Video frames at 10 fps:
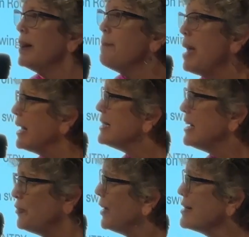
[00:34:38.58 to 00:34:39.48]
they make a
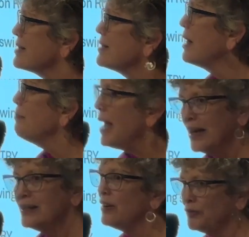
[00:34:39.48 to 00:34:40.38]

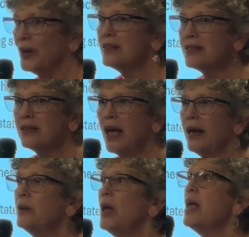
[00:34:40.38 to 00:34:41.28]
difference.
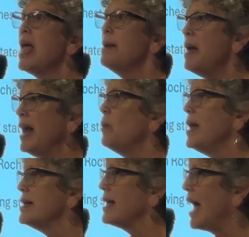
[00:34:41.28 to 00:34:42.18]
And in many
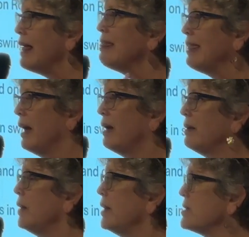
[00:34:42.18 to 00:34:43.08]
ways, I think
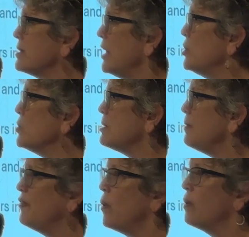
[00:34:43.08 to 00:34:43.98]
it used
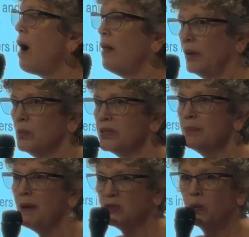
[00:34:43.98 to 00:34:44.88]
to be phone calling was
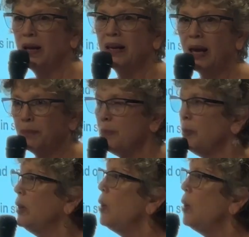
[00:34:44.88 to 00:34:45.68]
the best way to get people.